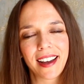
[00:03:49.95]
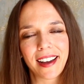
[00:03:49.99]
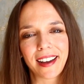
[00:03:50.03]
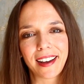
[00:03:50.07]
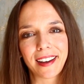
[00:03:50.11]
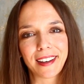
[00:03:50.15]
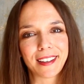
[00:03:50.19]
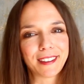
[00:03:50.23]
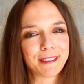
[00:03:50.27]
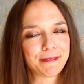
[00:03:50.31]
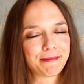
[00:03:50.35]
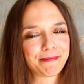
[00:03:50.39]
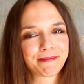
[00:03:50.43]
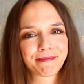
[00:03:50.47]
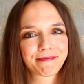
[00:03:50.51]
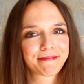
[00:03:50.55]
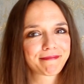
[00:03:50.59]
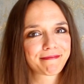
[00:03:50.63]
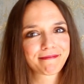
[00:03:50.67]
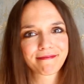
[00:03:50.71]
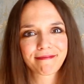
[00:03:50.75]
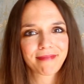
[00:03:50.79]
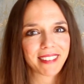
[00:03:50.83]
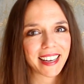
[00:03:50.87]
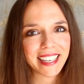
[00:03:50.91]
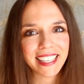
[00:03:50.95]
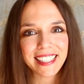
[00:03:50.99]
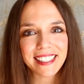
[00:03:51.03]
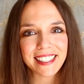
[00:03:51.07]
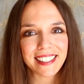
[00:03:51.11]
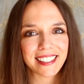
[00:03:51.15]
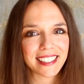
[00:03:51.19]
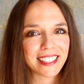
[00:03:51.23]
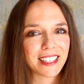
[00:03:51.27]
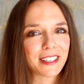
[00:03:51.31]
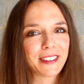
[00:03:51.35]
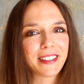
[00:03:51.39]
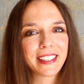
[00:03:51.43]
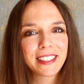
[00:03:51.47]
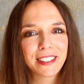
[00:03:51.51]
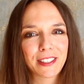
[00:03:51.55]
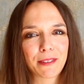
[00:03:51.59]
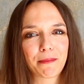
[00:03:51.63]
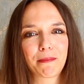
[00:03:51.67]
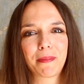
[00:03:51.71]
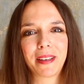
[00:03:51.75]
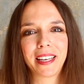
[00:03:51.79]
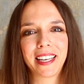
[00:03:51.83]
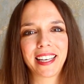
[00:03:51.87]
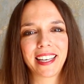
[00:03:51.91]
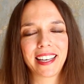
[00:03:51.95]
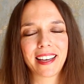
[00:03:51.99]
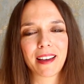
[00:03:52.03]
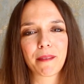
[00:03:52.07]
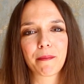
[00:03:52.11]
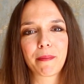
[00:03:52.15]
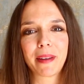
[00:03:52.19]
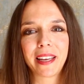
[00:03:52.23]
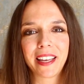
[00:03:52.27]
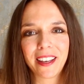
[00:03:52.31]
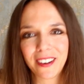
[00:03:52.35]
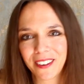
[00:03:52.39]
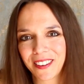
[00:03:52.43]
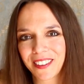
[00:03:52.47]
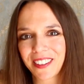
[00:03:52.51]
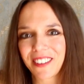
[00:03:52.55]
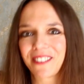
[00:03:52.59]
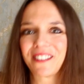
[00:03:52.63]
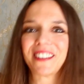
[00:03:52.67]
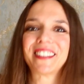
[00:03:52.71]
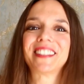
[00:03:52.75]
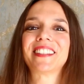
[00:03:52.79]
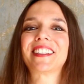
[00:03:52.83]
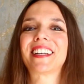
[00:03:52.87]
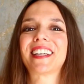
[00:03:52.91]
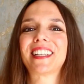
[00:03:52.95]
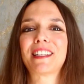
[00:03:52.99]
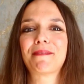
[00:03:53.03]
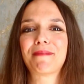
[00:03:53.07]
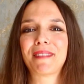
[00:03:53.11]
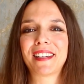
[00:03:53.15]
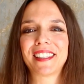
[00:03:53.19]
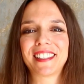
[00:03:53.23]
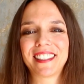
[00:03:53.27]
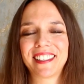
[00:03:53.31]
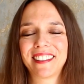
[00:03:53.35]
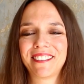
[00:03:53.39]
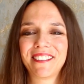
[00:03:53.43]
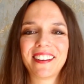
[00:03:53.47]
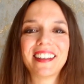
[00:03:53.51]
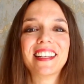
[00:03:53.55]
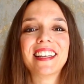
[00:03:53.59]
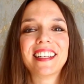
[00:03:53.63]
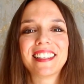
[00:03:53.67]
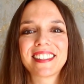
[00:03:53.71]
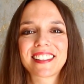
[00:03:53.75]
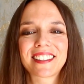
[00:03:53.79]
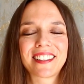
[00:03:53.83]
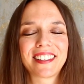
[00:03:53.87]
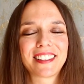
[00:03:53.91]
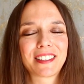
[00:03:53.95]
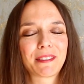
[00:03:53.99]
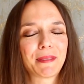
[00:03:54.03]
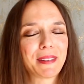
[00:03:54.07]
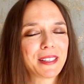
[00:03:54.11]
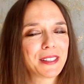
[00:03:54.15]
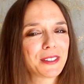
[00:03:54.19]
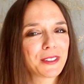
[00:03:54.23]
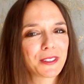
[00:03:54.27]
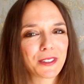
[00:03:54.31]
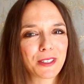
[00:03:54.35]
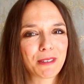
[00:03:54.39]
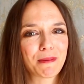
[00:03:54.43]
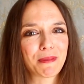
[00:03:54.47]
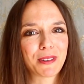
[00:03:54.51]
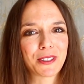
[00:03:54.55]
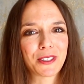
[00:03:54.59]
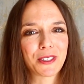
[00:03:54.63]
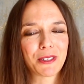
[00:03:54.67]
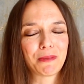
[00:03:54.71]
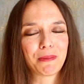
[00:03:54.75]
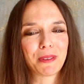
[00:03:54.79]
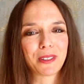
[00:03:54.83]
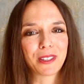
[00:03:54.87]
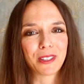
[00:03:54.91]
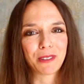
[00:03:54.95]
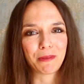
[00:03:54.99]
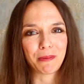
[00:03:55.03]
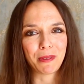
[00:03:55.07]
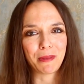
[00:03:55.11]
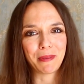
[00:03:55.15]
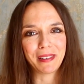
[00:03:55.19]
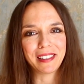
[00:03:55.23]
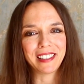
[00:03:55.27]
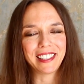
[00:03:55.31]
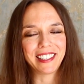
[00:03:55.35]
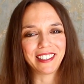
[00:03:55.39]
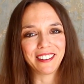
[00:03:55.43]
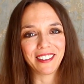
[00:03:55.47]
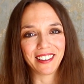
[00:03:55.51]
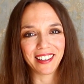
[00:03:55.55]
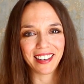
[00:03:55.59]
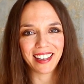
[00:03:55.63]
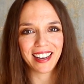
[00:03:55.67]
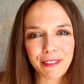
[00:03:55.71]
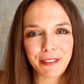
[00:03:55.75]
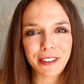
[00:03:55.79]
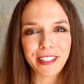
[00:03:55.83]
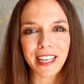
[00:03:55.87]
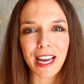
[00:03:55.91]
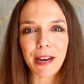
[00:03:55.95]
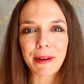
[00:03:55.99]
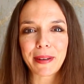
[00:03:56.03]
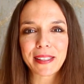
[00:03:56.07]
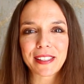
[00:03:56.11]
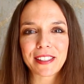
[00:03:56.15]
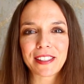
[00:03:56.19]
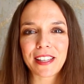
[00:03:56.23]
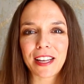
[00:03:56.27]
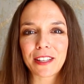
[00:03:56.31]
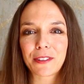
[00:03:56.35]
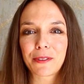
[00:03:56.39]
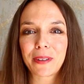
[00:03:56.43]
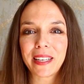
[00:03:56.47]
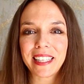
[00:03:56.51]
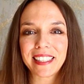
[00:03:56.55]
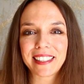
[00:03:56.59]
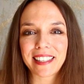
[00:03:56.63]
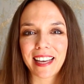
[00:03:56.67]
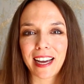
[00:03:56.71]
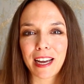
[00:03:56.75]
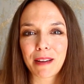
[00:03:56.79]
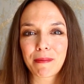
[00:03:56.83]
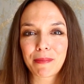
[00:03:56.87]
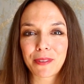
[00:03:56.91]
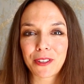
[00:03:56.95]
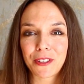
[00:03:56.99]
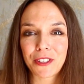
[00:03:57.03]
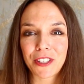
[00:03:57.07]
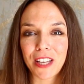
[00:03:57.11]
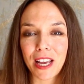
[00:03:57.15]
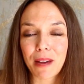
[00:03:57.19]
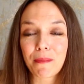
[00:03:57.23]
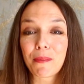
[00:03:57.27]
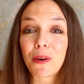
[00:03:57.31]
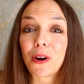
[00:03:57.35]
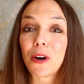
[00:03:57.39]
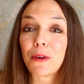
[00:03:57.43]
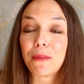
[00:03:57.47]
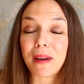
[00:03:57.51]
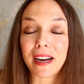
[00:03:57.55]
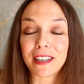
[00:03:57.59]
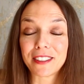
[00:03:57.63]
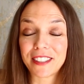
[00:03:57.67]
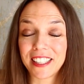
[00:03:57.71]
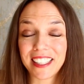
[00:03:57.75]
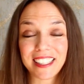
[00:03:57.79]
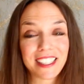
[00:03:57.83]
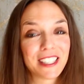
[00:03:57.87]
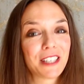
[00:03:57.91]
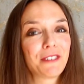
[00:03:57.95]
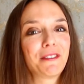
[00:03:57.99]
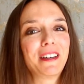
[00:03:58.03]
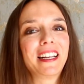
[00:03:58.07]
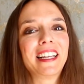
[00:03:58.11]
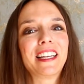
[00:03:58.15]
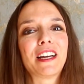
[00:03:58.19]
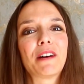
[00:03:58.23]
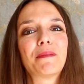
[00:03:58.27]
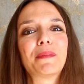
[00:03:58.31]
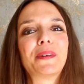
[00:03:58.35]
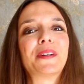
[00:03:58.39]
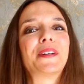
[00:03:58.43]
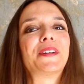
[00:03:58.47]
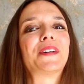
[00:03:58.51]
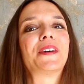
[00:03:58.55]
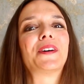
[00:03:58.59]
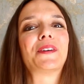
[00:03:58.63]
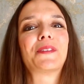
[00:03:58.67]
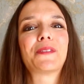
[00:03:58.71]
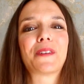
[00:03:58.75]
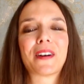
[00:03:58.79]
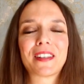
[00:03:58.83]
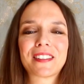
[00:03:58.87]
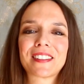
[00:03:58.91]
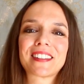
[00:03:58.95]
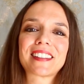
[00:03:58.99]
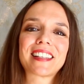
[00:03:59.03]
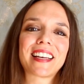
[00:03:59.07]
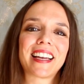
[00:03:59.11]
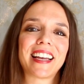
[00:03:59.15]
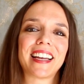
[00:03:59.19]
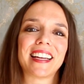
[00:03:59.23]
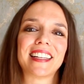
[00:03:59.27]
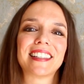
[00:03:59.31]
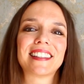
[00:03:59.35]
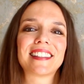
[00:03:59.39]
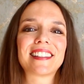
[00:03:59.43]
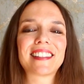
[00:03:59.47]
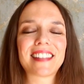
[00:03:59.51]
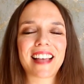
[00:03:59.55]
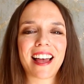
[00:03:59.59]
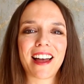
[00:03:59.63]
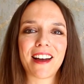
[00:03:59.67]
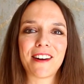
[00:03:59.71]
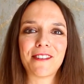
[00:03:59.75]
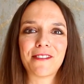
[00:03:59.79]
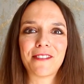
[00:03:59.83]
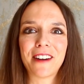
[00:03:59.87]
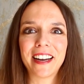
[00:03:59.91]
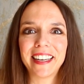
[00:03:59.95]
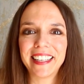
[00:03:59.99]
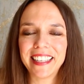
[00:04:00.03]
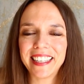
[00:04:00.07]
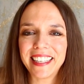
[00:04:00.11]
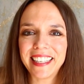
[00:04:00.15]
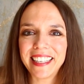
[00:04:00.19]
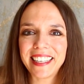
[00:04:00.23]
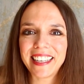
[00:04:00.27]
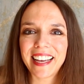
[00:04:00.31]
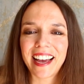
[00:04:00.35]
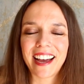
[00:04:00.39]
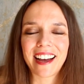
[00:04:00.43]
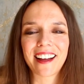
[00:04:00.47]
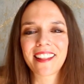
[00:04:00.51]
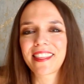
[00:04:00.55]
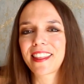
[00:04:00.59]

Um, it's going to be beyond what you can imagine. Really. It's going to be super, super, super magical. But for now, it's not really time to share more about it. You will know more once it's uh, ready and